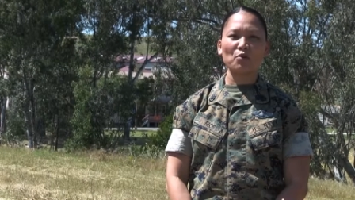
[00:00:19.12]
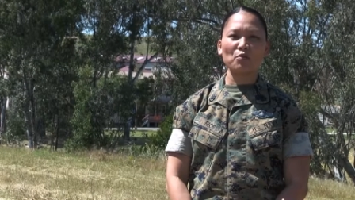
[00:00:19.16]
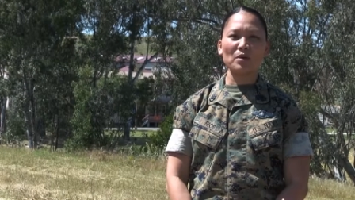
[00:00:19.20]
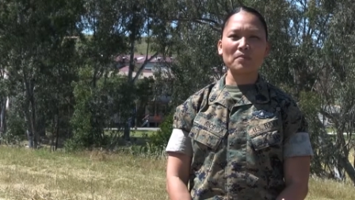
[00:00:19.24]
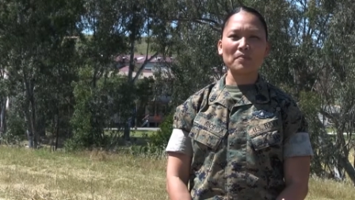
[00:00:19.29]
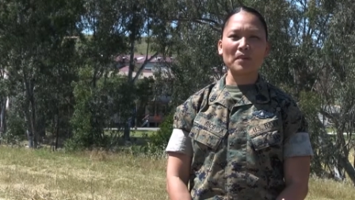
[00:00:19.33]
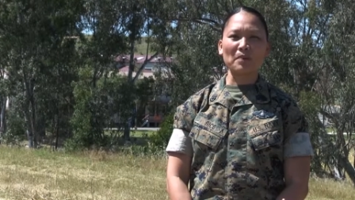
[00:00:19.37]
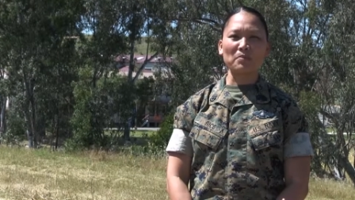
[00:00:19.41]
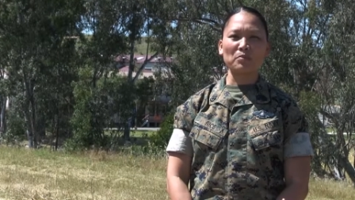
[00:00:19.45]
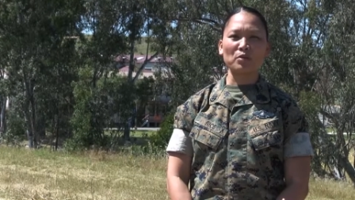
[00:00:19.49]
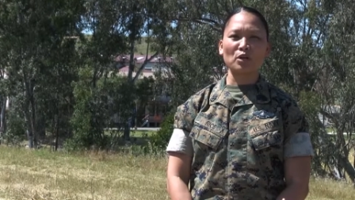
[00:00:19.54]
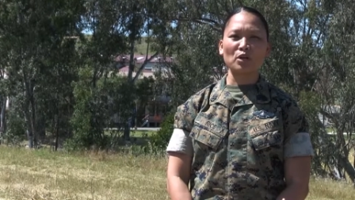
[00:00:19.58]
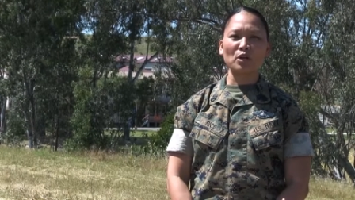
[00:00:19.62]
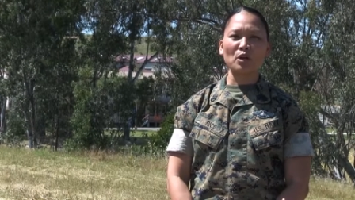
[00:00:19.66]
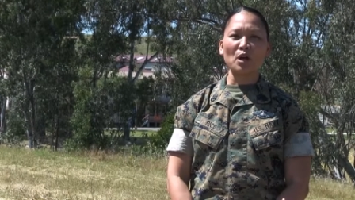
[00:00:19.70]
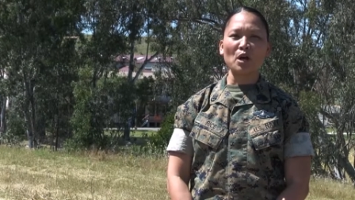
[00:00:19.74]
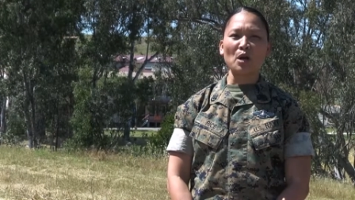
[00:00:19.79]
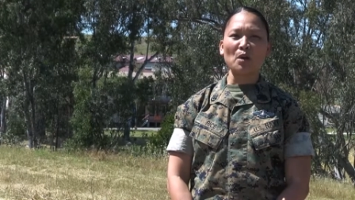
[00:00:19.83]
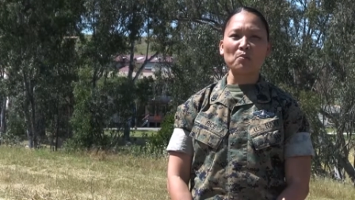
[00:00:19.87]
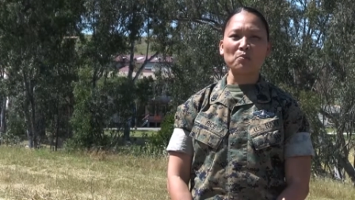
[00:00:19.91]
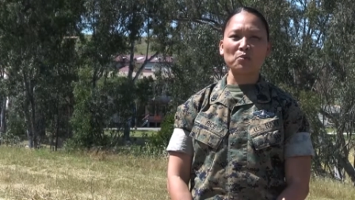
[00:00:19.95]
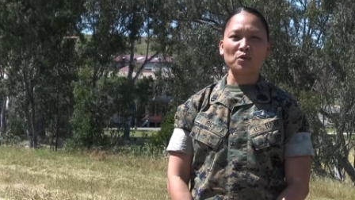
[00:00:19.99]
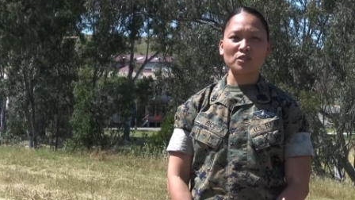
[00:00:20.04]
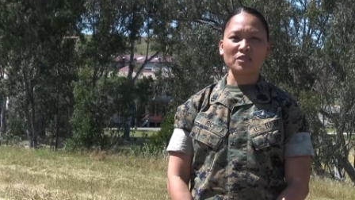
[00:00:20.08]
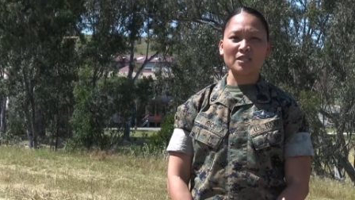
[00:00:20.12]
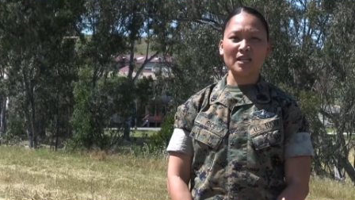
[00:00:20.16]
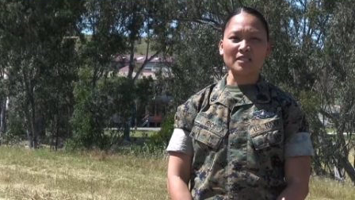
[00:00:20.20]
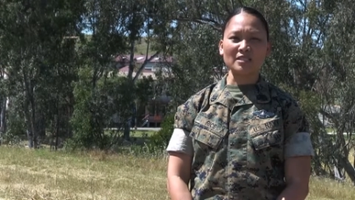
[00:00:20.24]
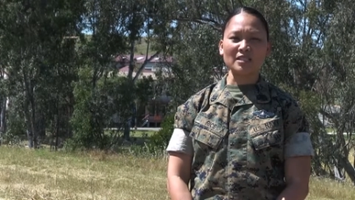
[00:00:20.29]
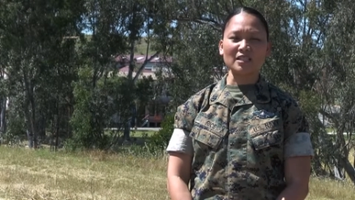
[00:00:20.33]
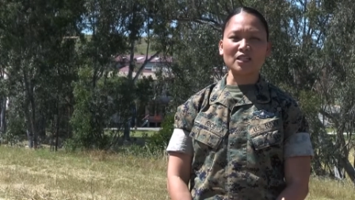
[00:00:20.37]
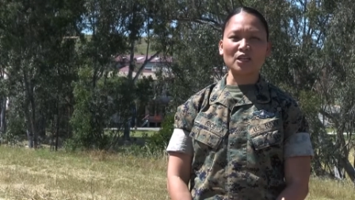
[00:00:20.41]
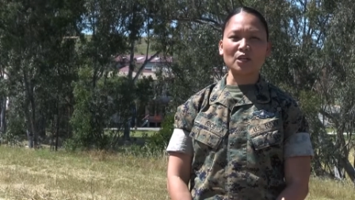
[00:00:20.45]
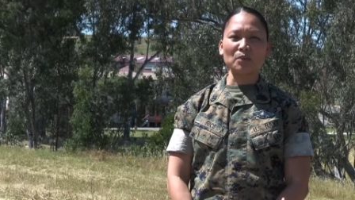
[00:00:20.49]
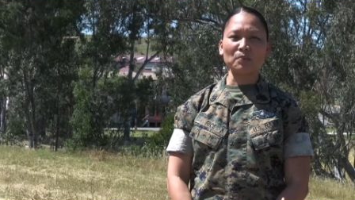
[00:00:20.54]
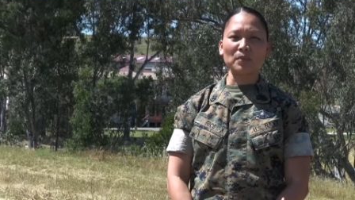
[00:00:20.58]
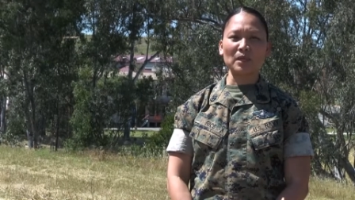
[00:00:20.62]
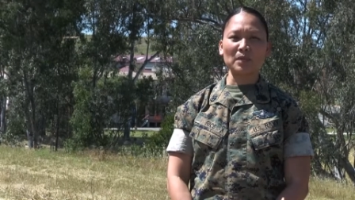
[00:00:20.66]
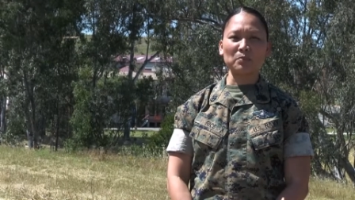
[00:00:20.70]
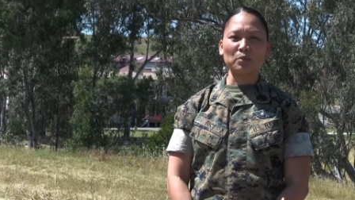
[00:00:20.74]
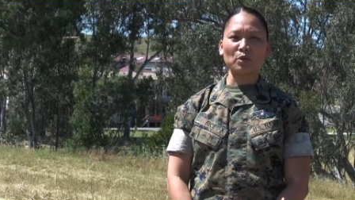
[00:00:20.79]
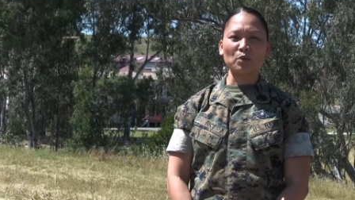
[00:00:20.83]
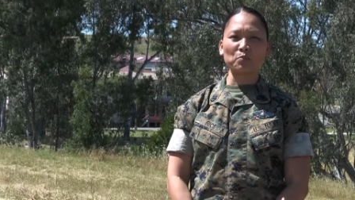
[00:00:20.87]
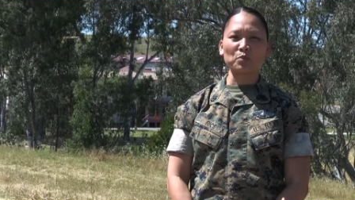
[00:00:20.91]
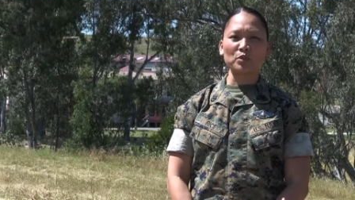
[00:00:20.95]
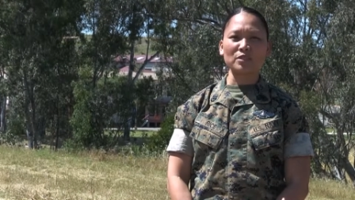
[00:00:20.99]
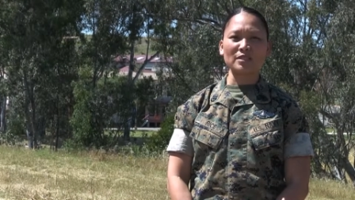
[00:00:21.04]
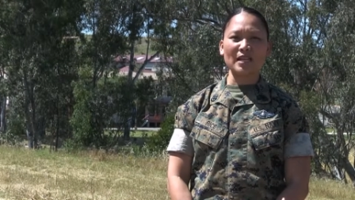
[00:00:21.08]
Remember, protecting our
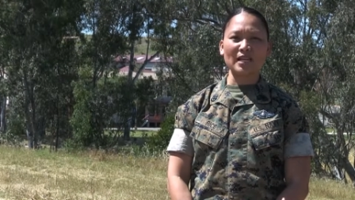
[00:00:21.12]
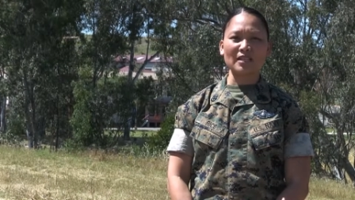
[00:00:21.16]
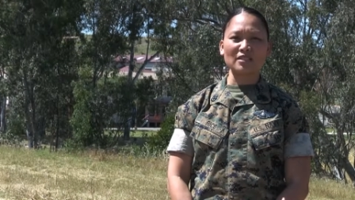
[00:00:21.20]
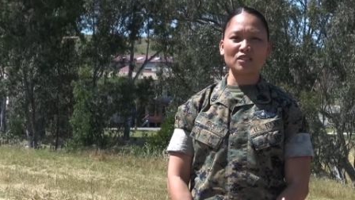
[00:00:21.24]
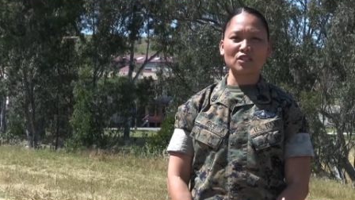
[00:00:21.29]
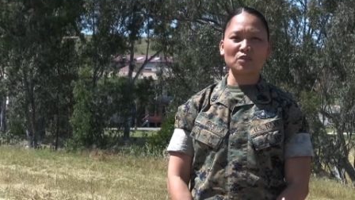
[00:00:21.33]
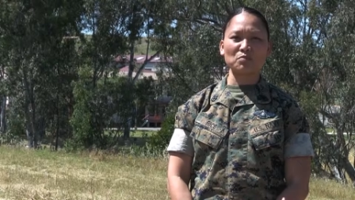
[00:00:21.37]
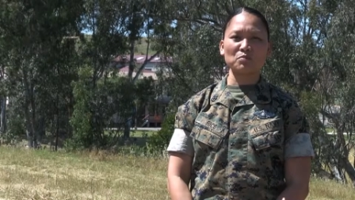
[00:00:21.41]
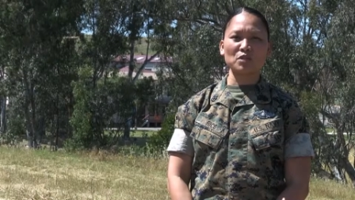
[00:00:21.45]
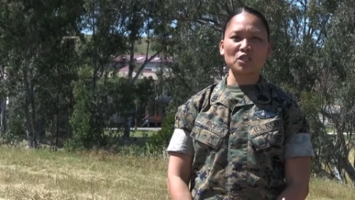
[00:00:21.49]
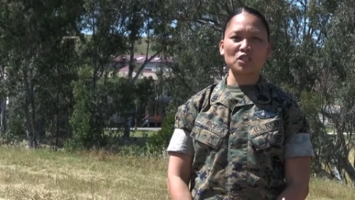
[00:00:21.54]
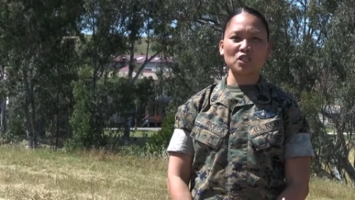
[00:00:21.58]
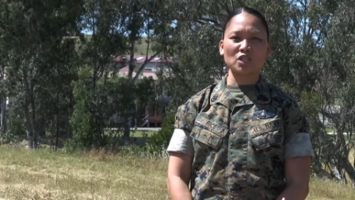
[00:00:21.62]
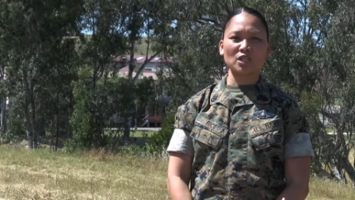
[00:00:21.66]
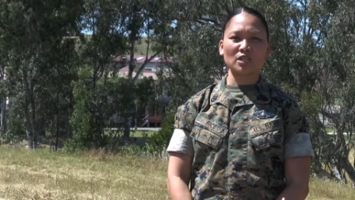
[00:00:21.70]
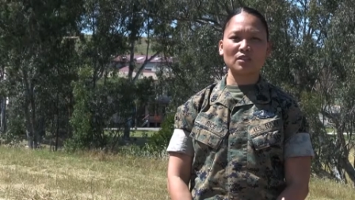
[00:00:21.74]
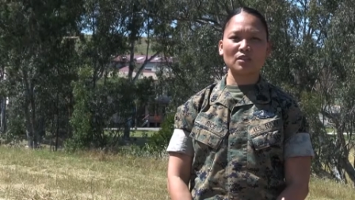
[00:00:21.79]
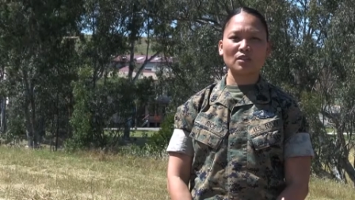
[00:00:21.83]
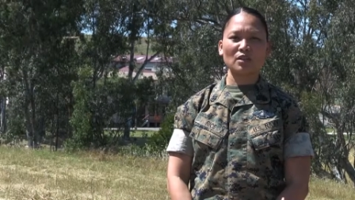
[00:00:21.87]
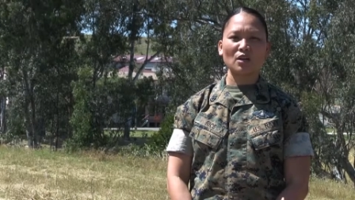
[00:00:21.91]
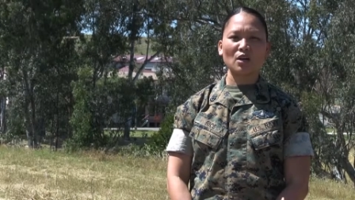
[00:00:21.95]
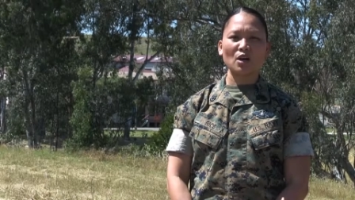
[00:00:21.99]
people protects our mission.